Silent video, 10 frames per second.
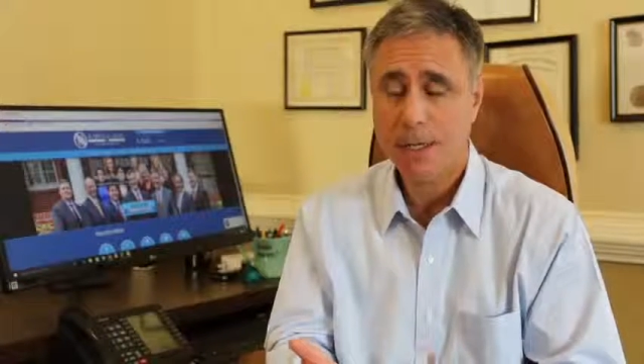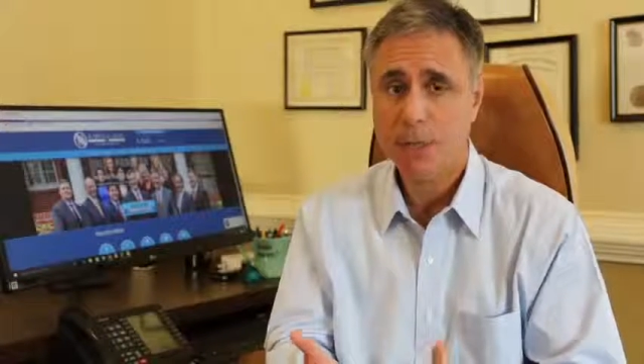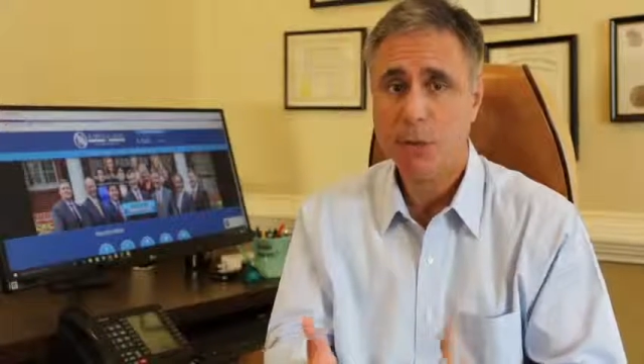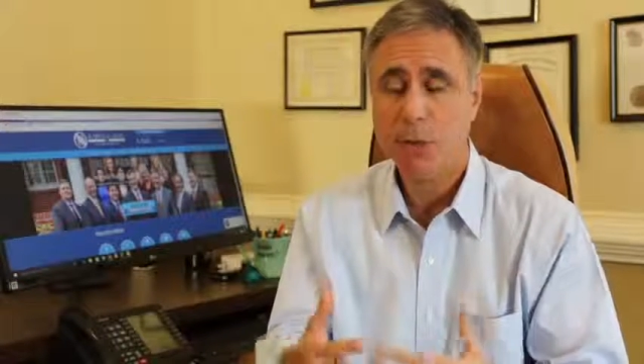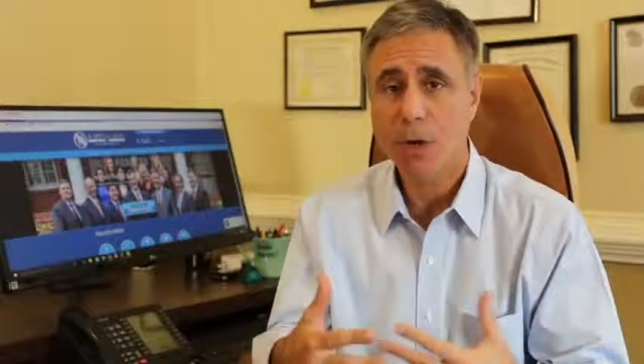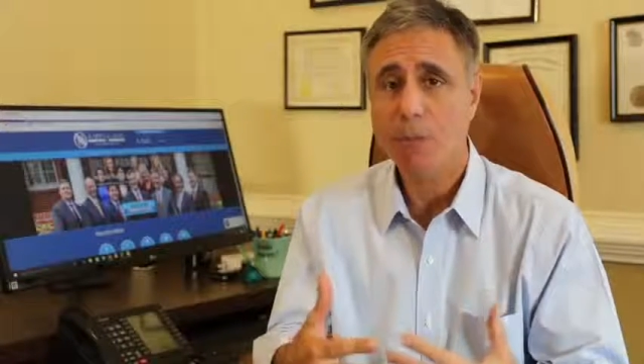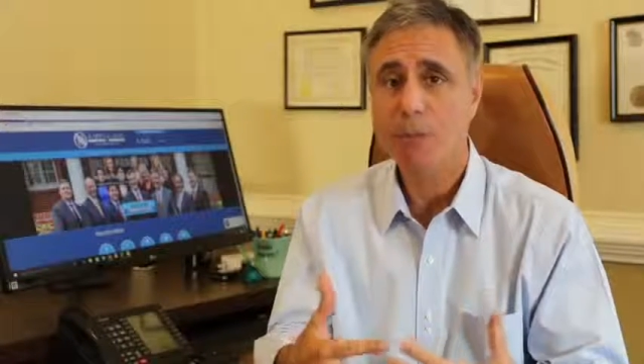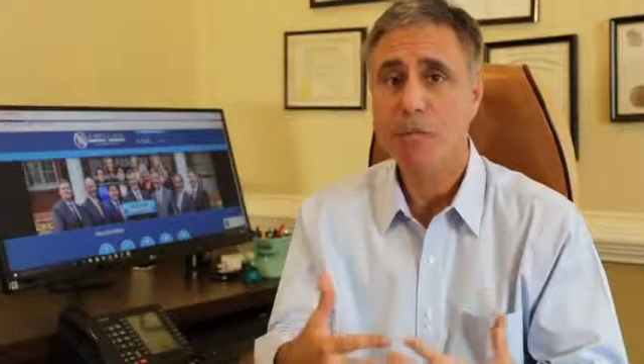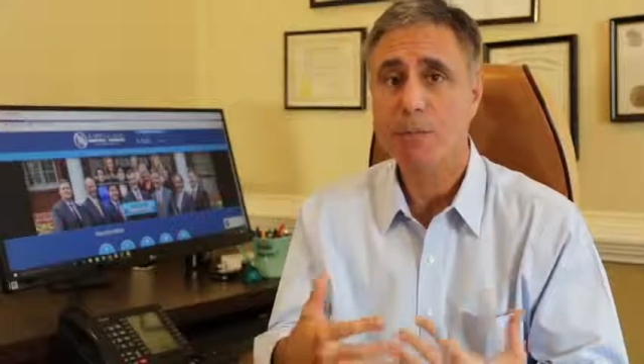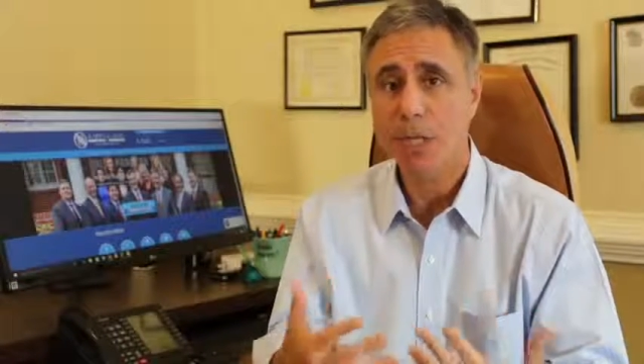So we
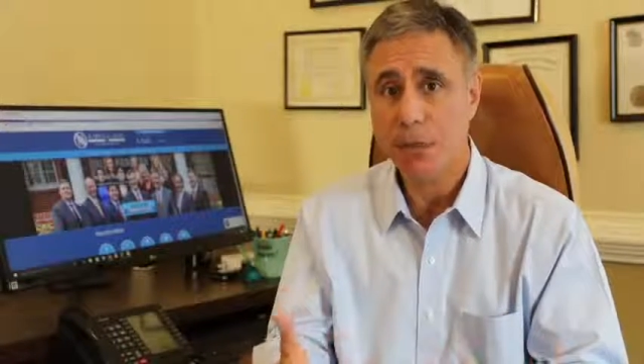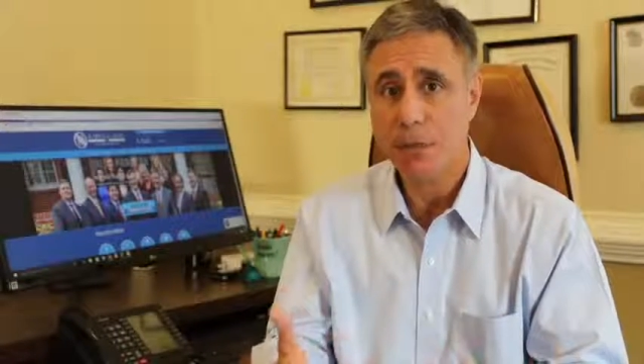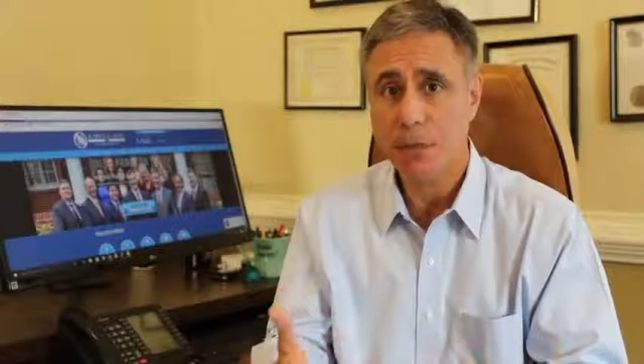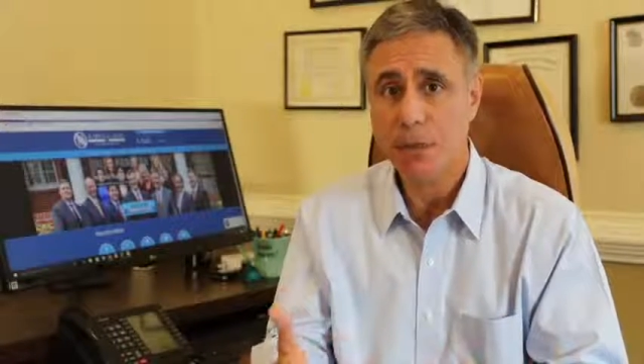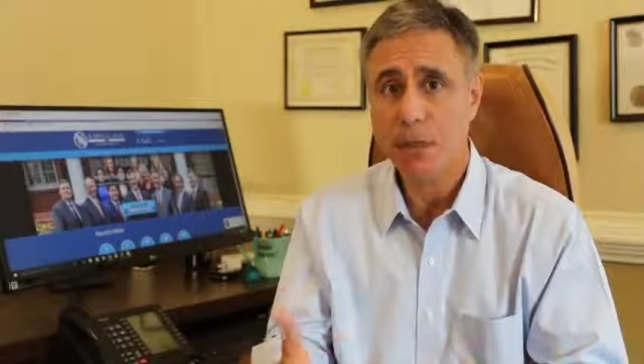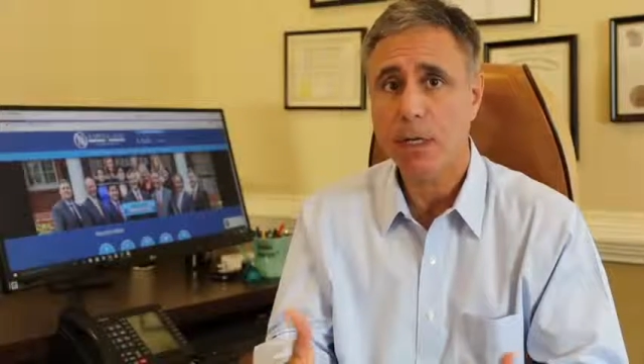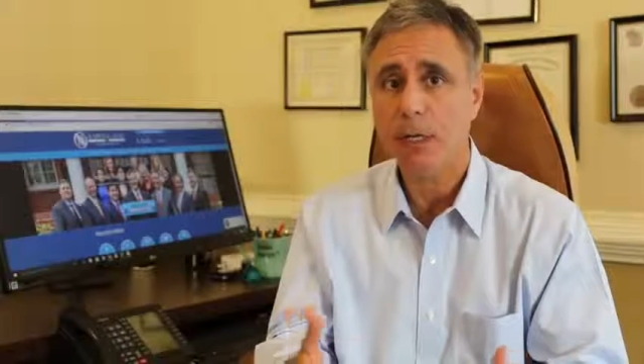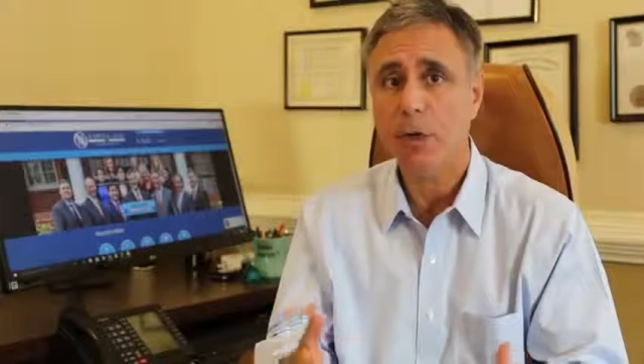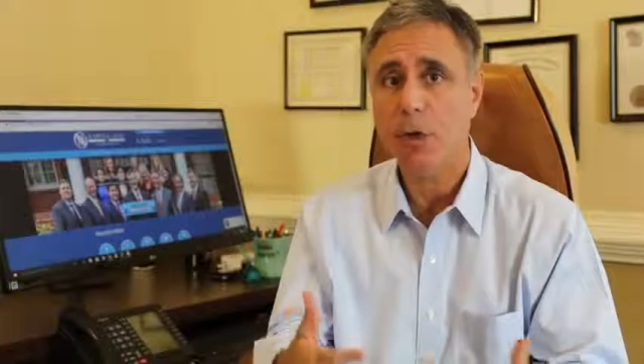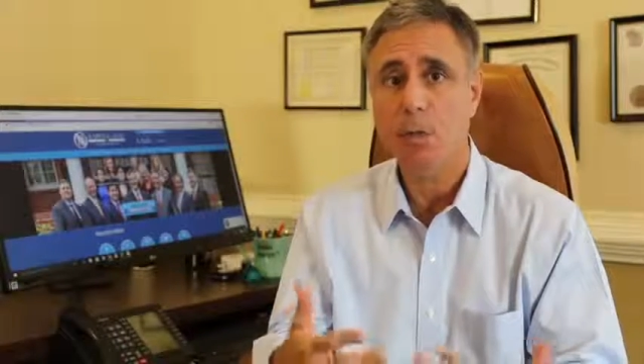represent people,
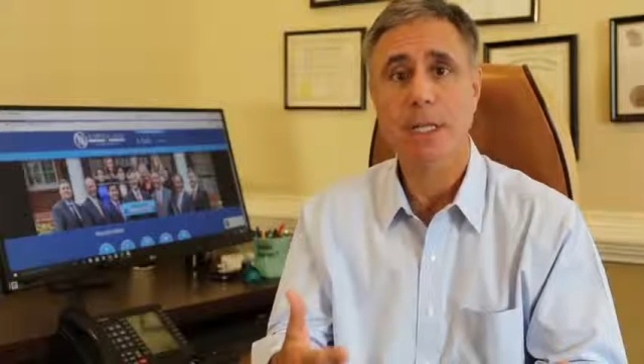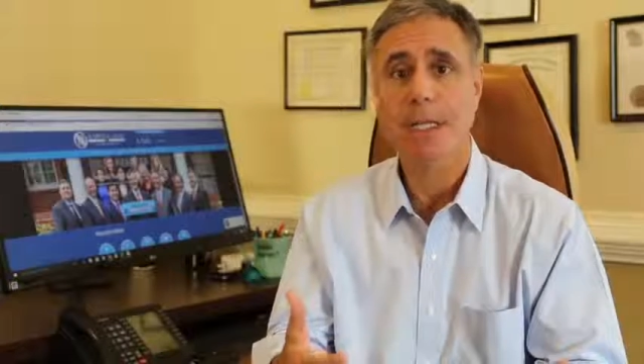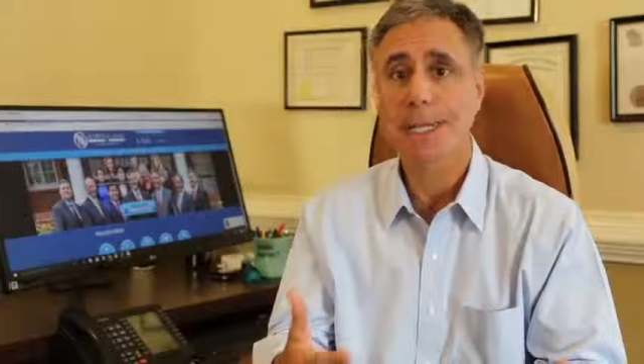uh, normally